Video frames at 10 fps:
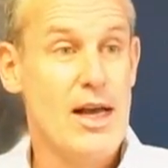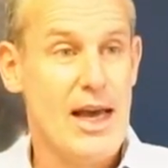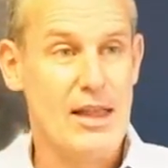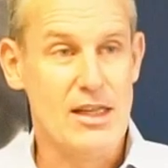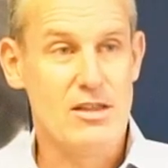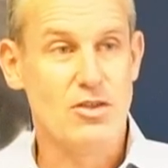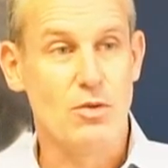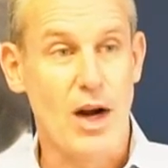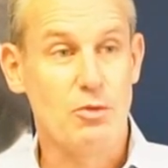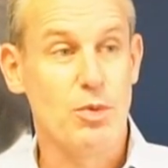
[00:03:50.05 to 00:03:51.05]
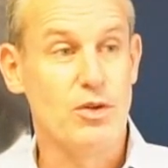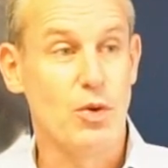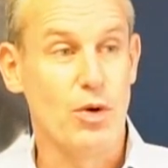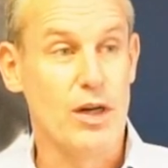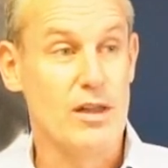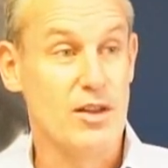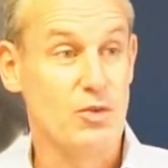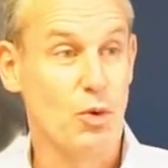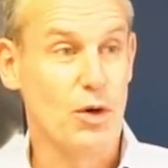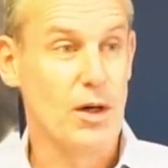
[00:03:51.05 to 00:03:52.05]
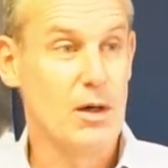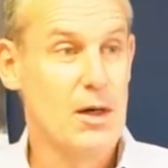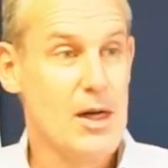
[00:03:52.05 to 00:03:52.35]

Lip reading: And this is a respiratory disorder.